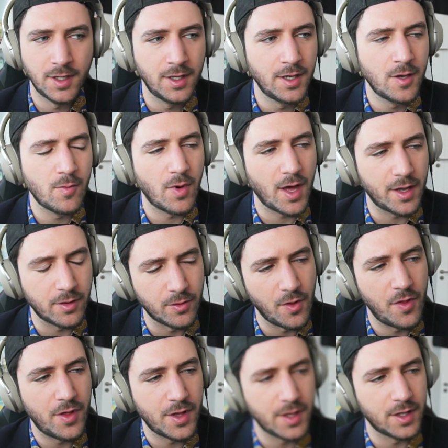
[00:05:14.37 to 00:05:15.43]
But I don't
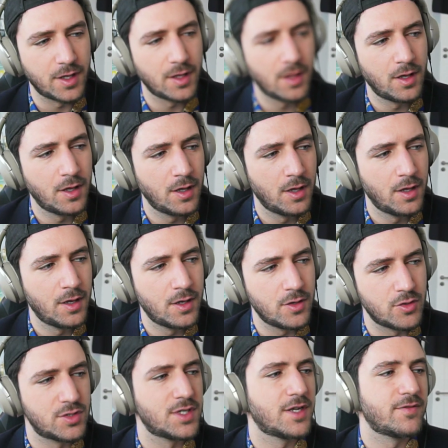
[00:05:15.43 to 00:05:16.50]
think you
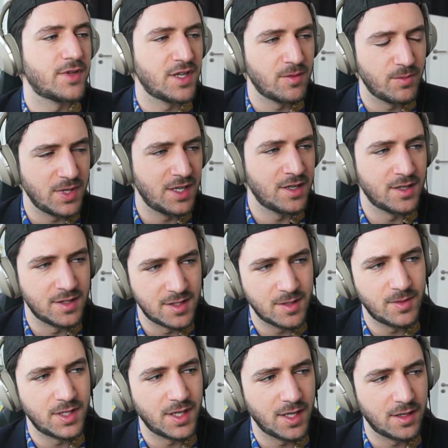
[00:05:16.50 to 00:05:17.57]
should ever be
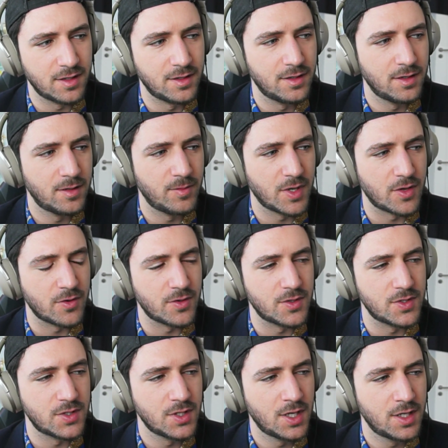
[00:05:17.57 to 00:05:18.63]
intimidated,
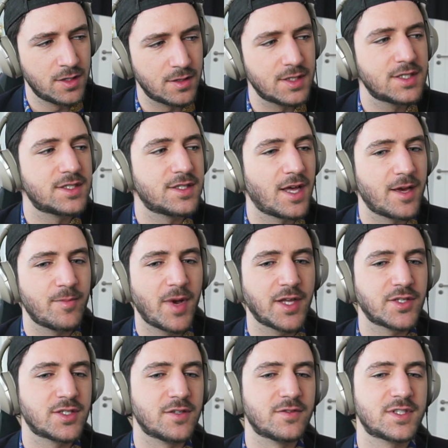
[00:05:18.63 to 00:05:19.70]
because the reason I
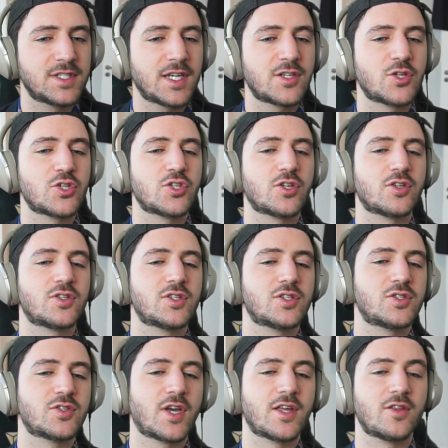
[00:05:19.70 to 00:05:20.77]
matched the Versace shirt
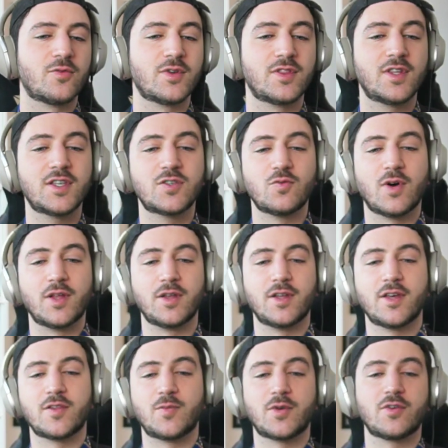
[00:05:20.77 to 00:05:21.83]
together with this one
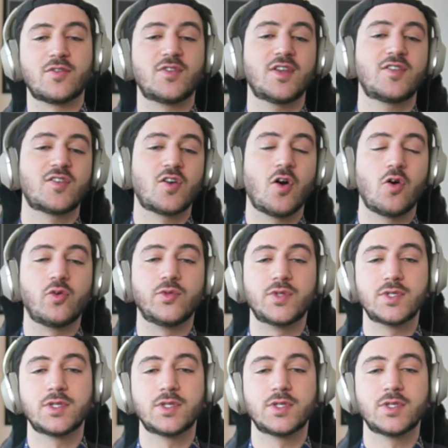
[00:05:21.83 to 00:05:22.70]
is because this coat,